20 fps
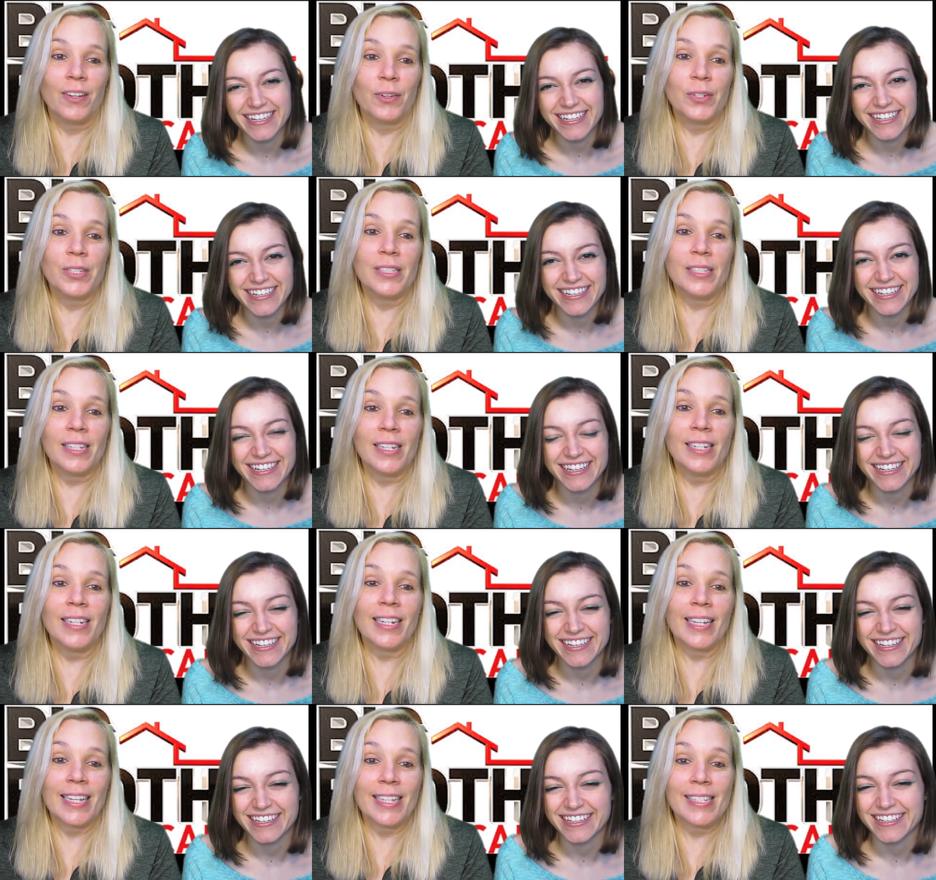
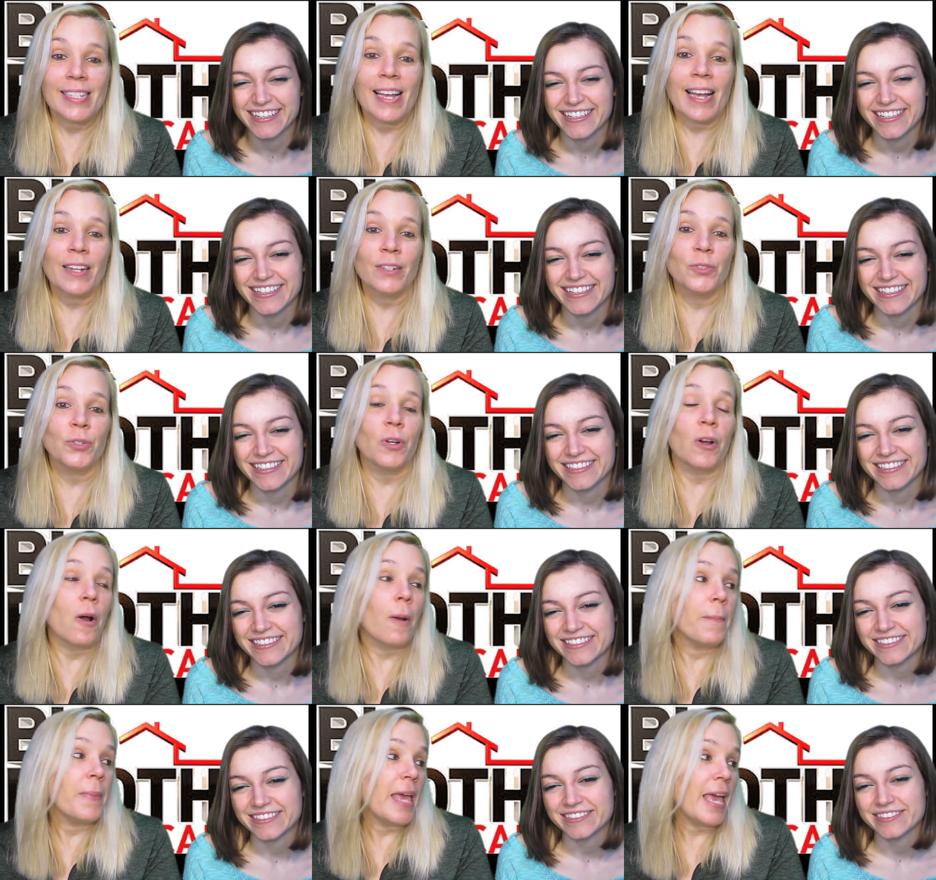Speaker 1: Christine and Cassandra
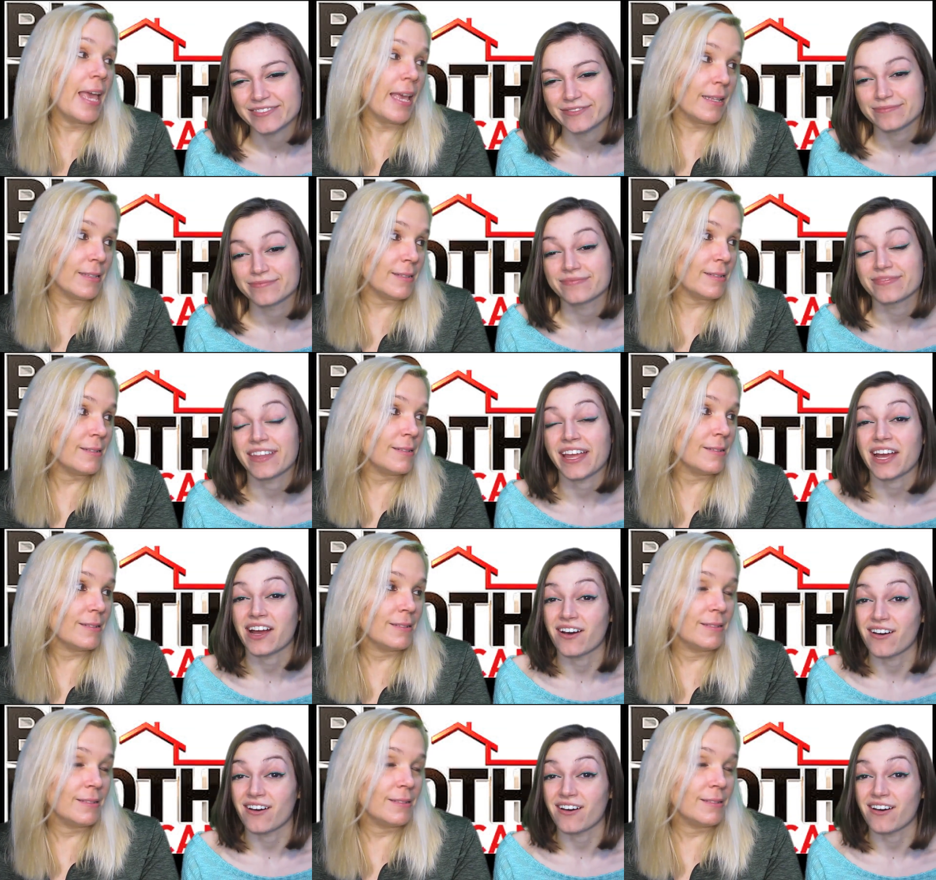are pissed. They